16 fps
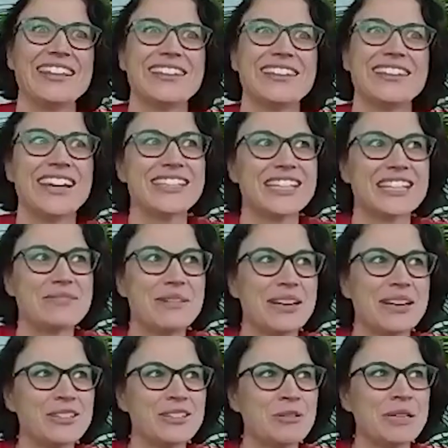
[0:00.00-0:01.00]
nice thing about
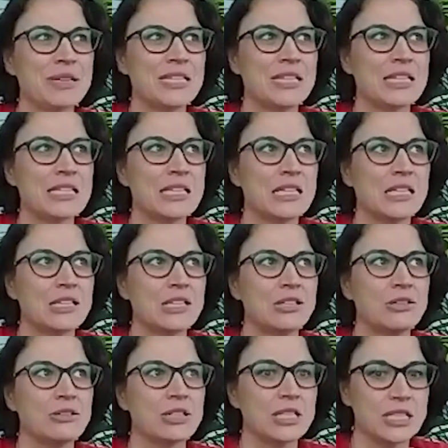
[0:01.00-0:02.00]
a Tommy's is that
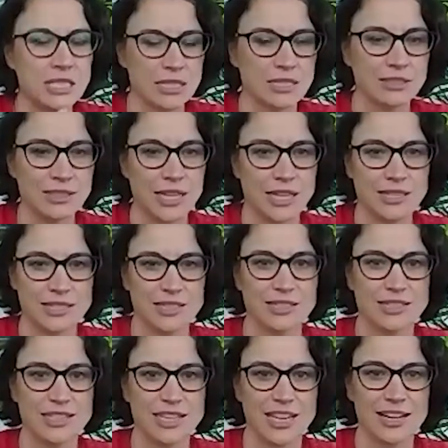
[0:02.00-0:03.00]
you can still taste the
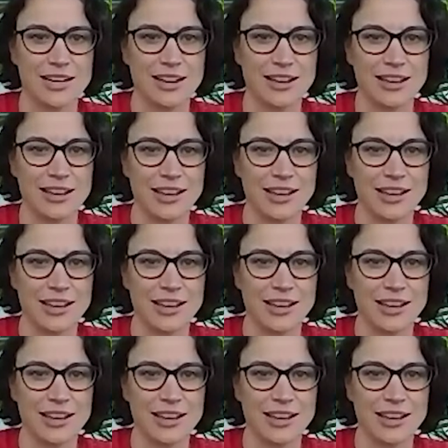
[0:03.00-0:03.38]
tequila.